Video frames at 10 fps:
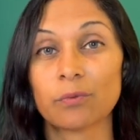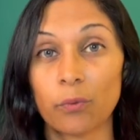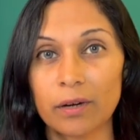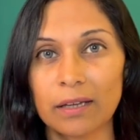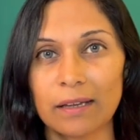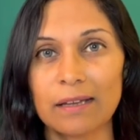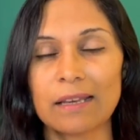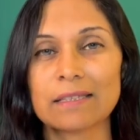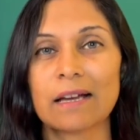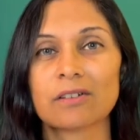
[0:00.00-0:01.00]
working, it
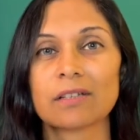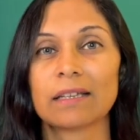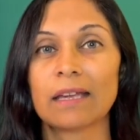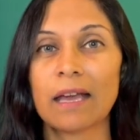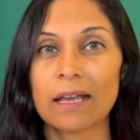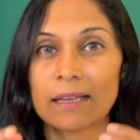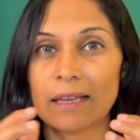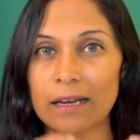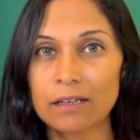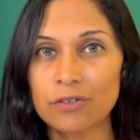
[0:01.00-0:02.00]
is actually getting